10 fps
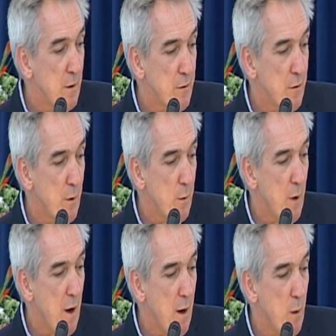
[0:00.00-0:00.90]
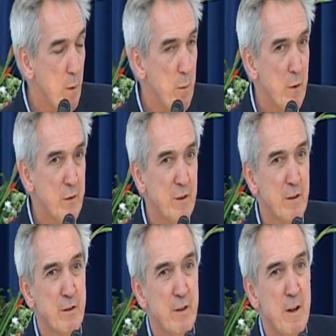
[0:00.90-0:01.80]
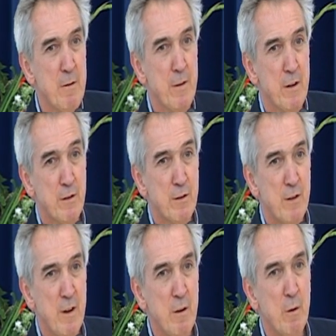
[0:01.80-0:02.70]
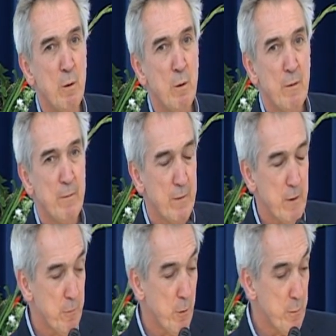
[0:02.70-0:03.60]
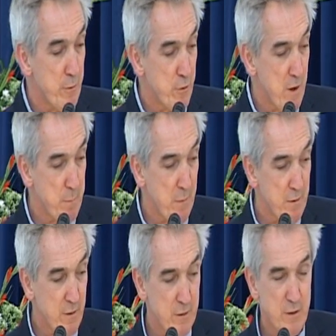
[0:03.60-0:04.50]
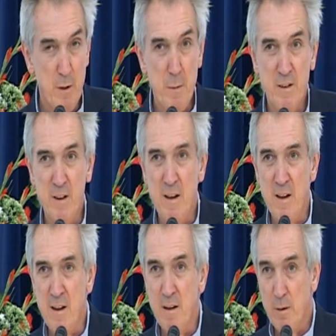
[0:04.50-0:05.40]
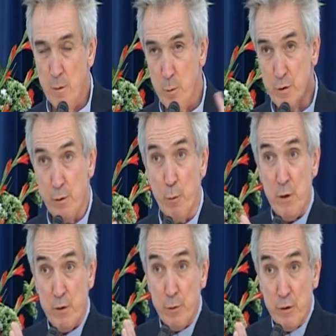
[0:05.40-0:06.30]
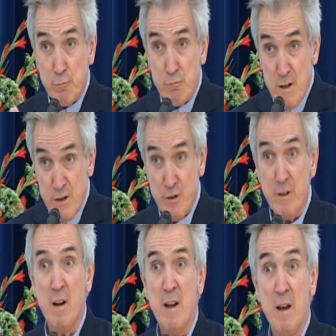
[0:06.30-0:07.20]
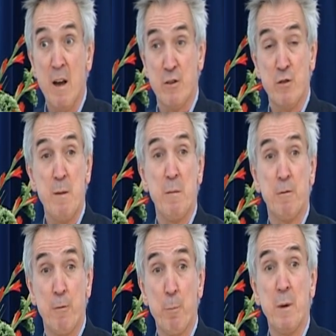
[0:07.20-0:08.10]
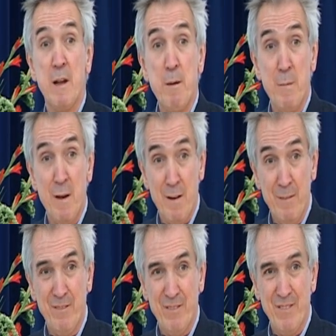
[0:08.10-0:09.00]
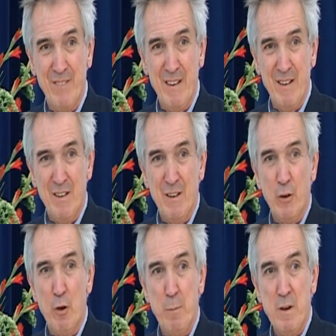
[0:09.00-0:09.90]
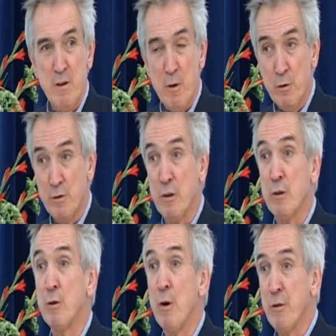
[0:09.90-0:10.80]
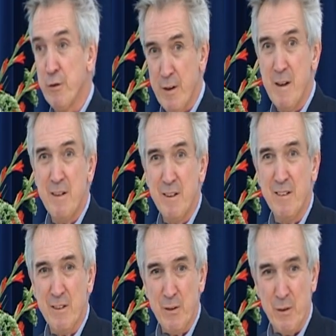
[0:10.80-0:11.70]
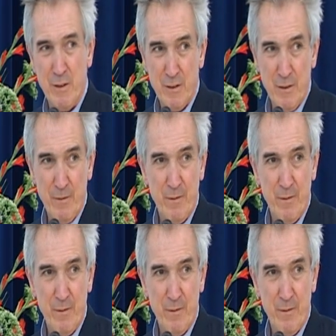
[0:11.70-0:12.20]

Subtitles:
So we wanted to see if this single form of treatment, CBT-E, which was originally a treatment for bulimia, could be used across the eating disorders.